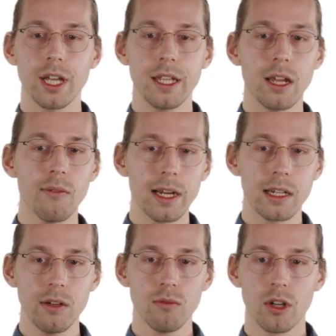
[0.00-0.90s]
and directly
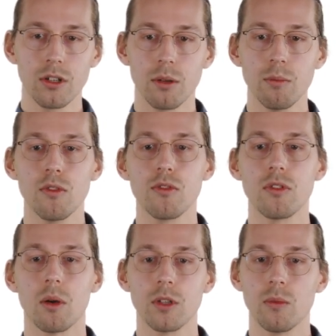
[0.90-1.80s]
run them
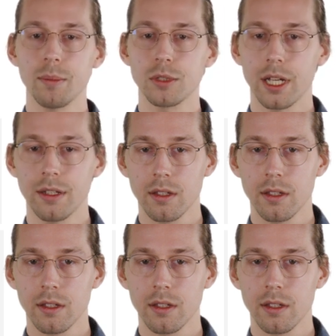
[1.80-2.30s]
from the website.